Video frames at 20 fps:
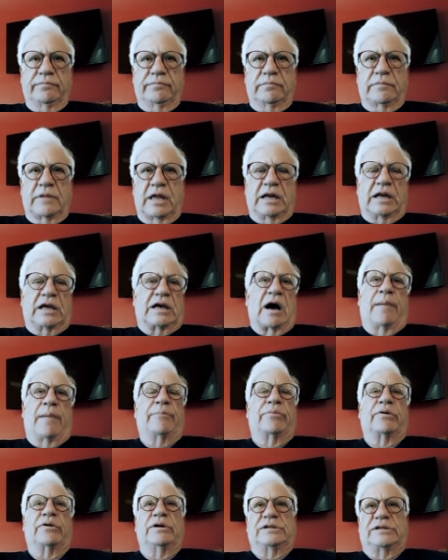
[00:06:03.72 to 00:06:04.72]

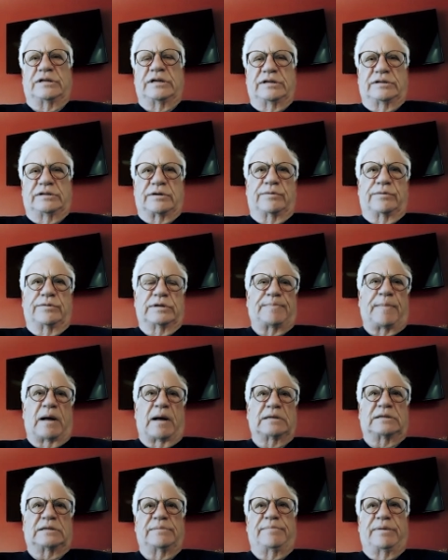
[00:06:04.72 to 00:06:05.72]
encumbrances or
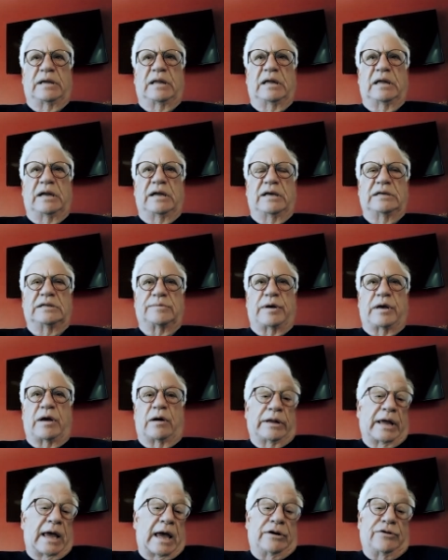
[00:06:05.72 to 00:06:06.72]
responsibilities. We
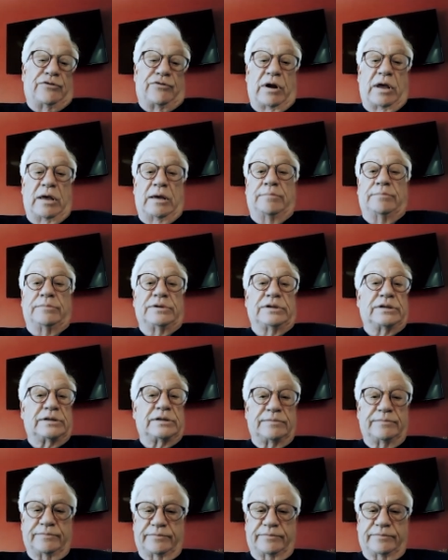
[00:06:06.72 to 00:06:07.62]
only had dreams.